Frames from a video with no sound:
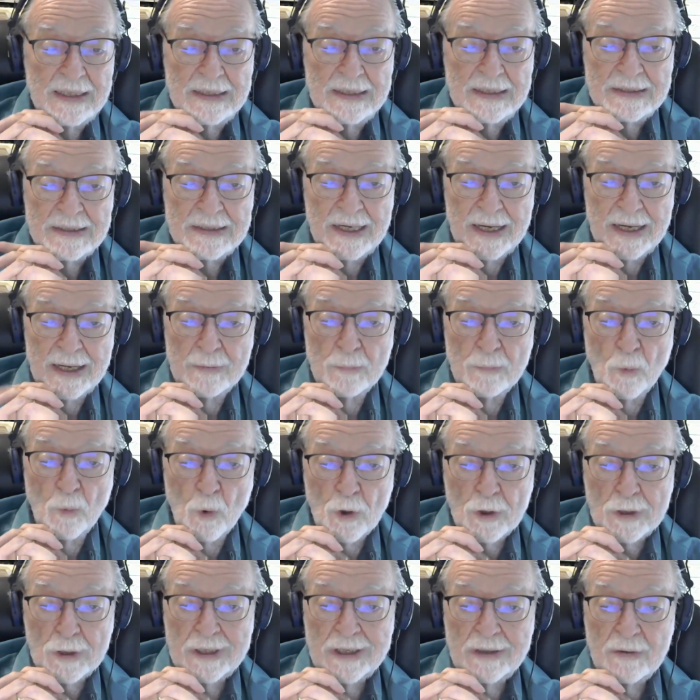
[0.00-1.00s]
Then,
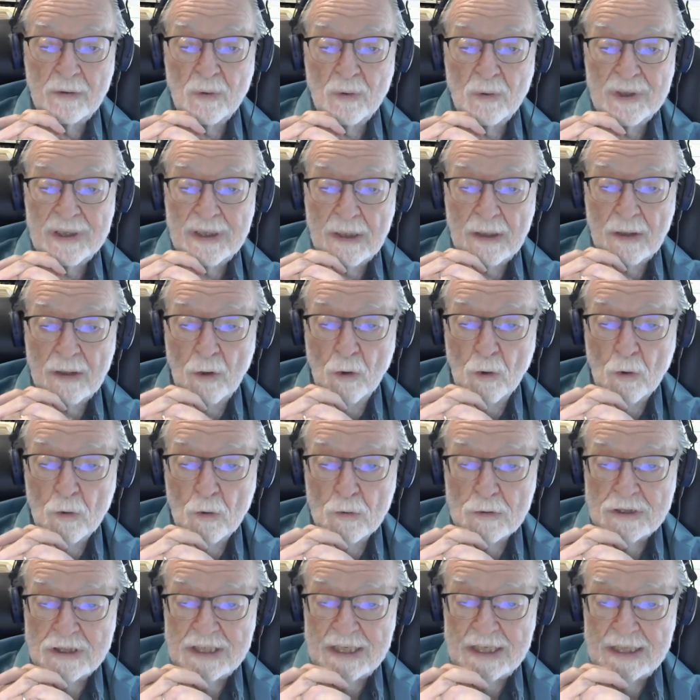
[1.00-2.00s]
working with a local
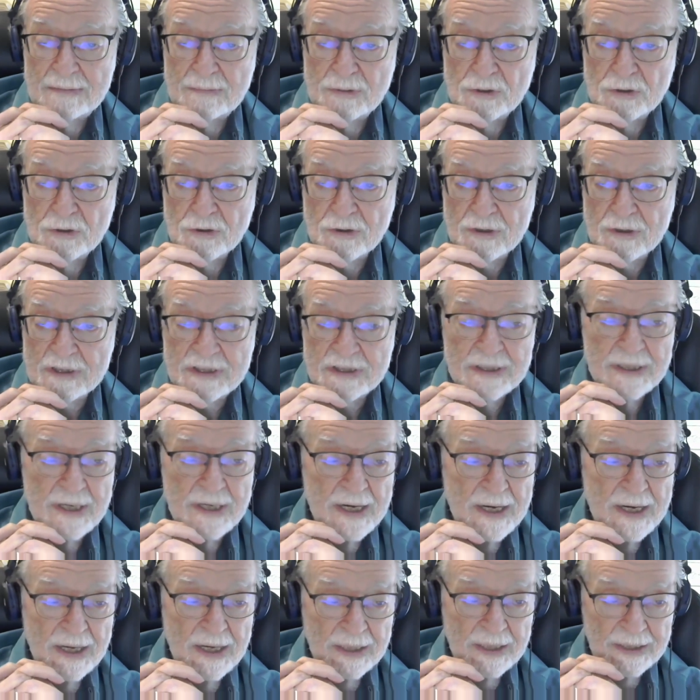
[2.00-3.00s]
seamstress,
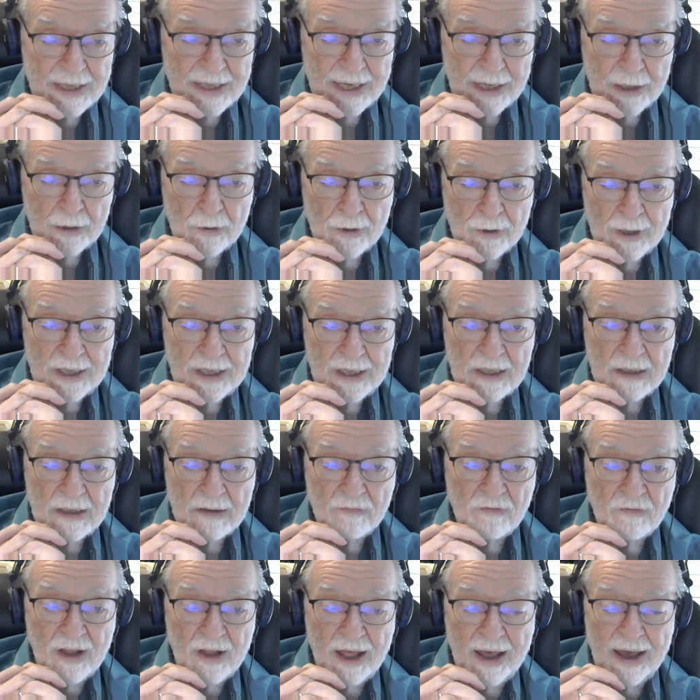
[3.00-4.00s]
they created a
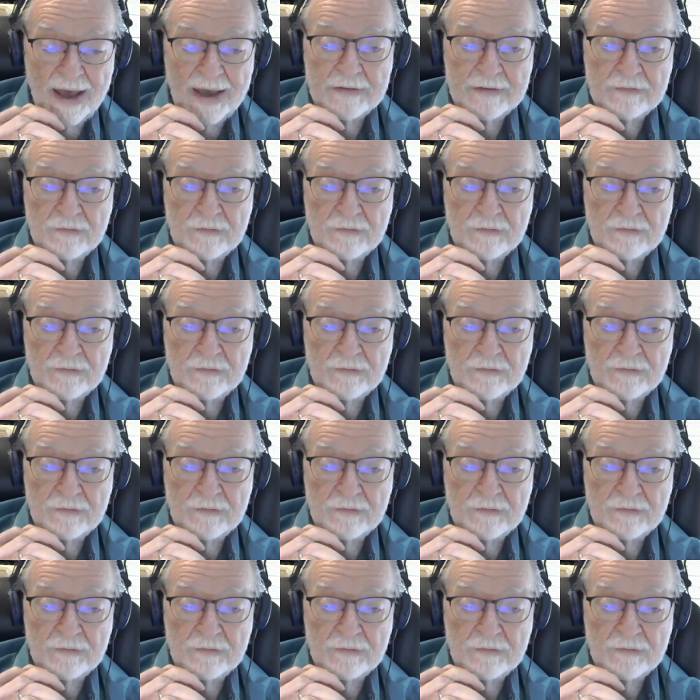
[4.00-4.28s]
flag